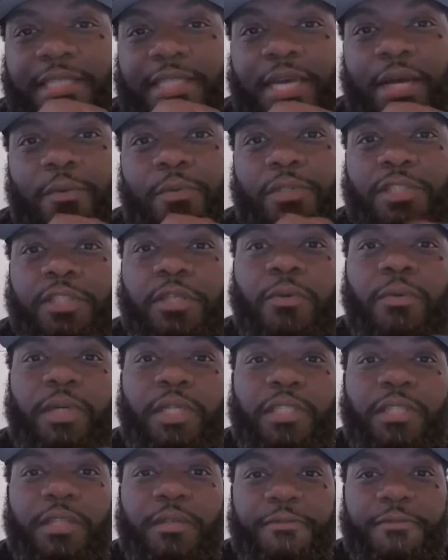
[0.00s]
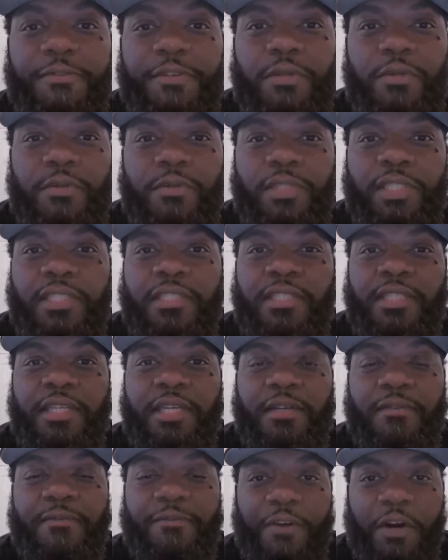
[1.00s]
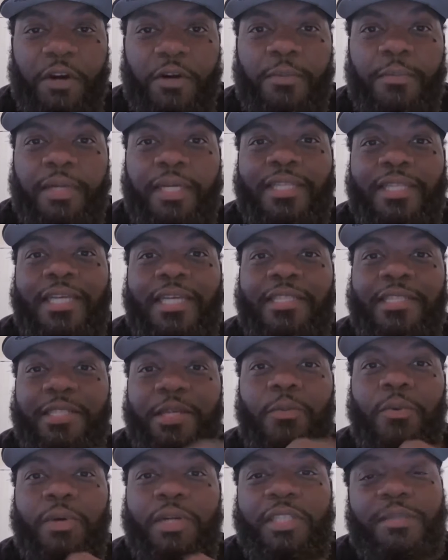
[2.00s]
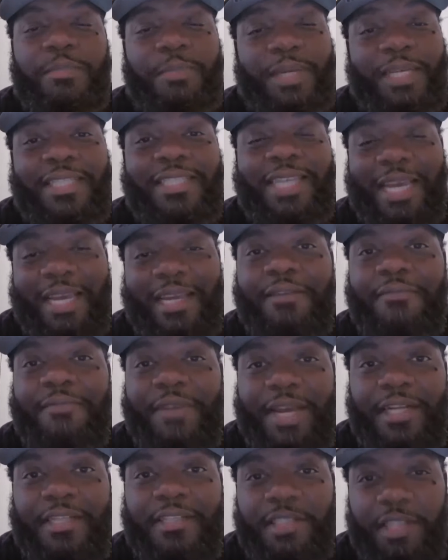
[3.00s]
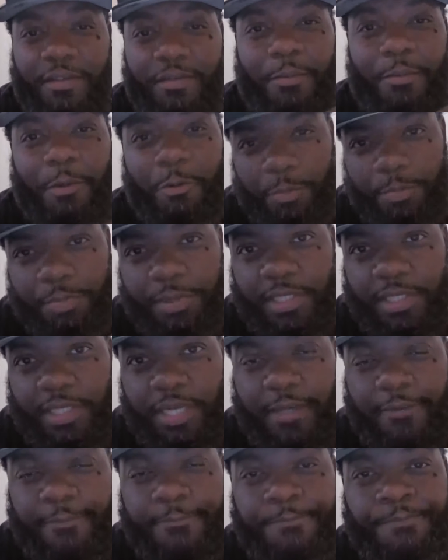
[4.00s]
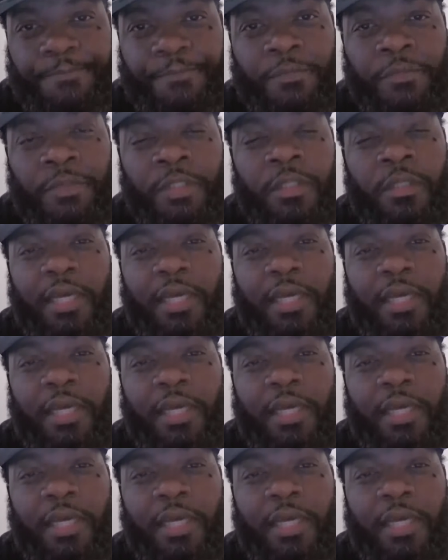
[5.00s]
Anytime when someone is confused, is confirming that someone is being taken advantage of. I'm gonna repeat that.